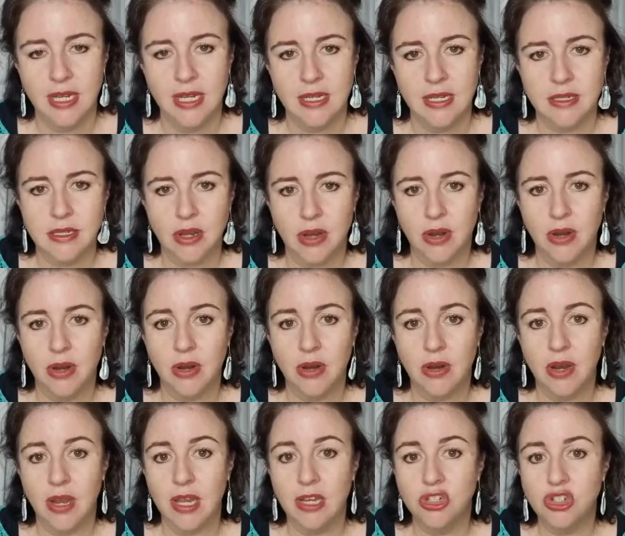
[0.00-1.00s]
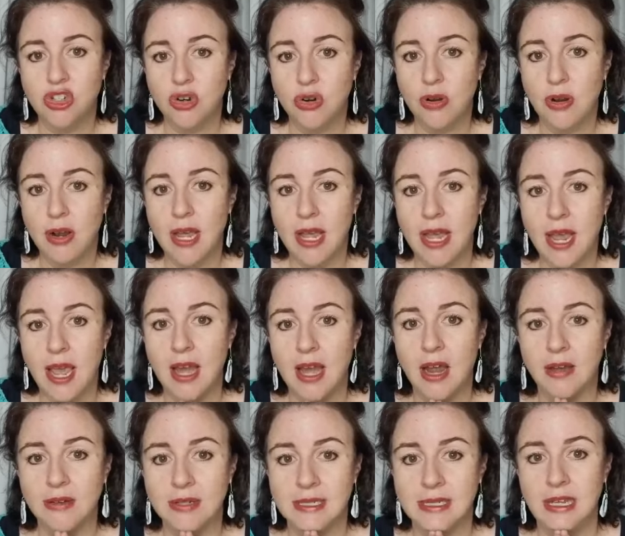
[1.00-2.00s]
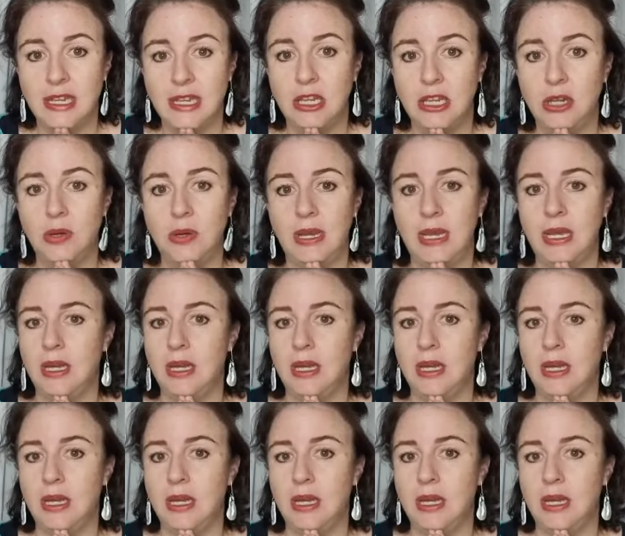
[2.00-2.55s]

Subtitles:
So enjoy, and I'll see you